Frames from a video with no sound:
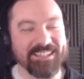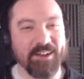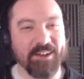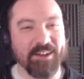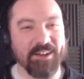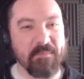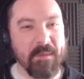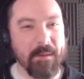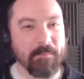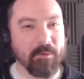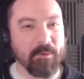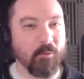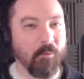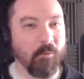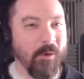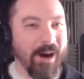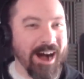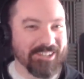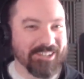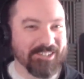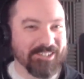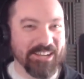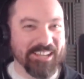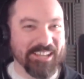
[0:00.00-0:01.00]
I remember
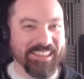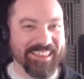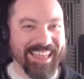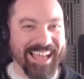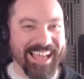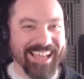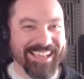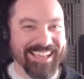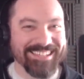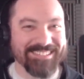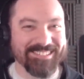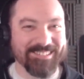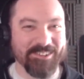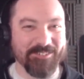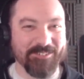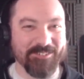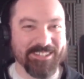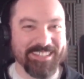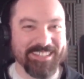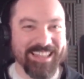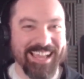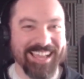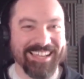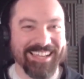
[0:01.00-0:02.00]
watching that. So
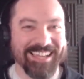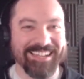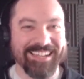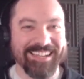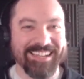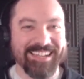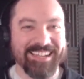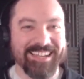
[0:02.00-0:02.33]
was that